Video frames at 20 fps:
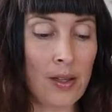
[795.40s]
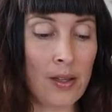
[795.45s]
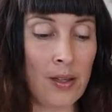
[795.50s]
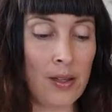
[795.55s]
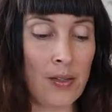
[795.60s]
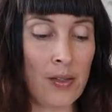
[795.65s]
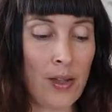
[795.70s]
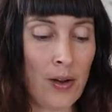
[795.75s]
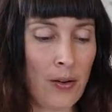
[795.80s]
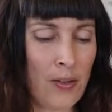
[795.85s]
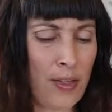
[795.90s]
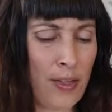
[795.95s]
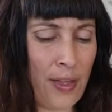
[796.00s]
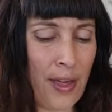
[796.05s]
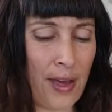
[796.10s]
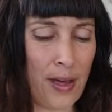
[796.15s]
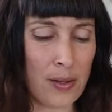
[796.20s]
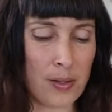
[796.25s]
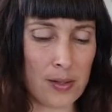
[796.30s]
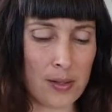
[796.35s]
"There are
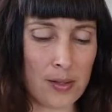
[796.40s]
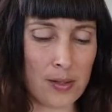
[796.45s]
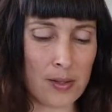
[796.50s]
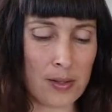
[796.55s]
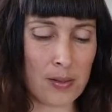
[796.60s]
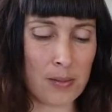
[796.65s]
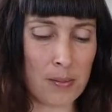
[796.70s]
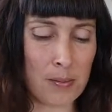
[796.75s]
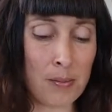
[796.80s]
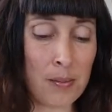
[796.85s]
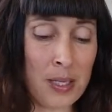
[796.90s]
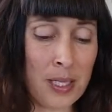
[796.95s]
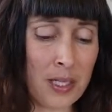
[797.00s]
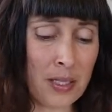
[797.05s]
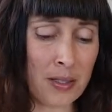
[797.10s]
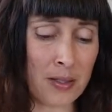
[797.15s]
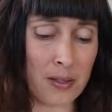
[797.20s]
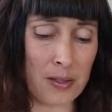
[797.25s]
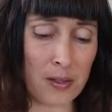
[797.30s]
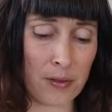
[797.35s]
thousands,
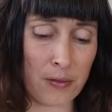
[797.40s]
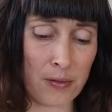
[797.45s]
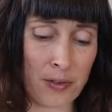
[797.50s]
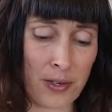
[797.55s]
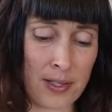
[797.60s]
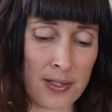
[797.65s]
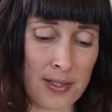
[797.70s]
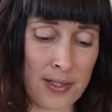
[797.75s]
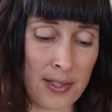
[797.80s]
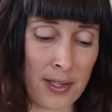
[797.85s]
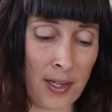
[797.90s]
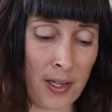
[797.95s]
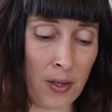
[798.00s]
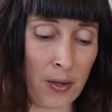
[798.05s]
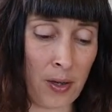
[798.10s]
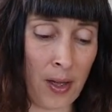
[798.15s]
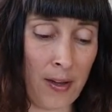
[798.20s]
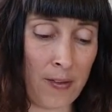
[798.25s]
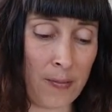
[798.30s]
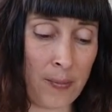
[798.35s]
millions of friends here
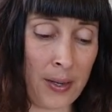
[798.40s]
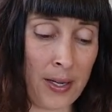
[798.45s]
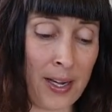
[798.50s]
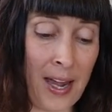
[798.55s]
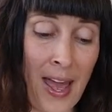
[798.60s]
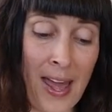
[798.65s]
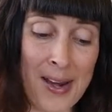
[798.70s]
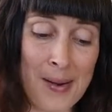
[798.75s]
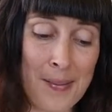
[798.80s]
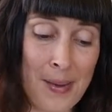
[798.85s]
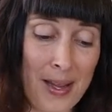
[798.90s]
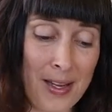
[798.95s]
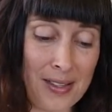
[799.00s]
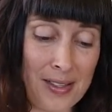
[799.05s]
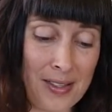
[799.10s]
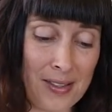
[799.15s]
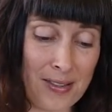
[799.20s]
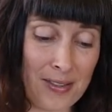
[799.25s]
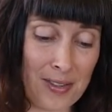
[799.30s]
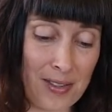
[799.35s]
who have been animated
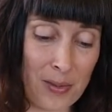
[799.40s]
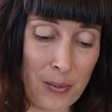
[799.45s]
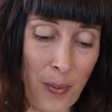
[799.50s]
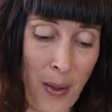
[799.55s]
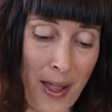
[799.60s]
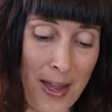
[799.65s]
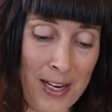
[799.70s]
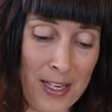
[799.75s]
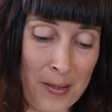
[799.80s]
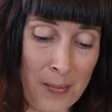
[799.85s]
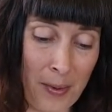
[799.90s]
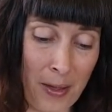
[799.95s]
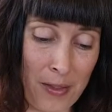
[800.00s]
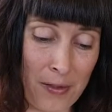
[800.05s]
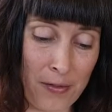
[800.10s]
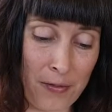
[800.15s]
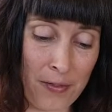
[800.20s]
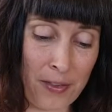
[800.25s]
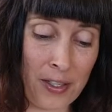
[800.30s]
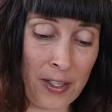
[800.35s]
and swayed by the
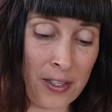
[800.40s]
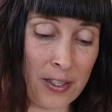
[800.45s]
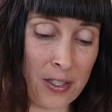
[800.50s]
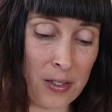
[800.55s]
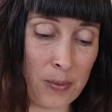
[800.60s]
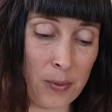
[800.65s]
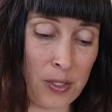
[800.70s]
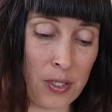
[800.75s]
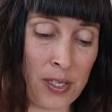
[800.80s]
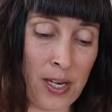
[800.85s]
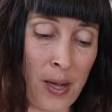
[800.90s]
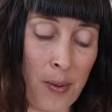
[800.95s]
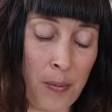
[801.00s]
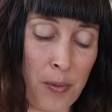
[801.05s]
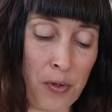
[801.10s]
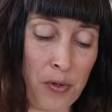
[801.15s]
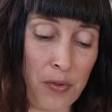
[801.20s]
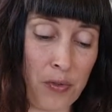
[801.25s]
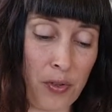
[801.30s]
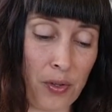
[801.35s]
feelings which now
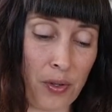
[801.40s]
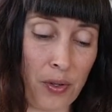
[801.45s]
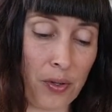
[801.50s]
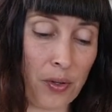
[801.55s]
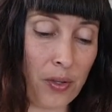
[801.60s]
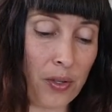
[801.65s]
move you.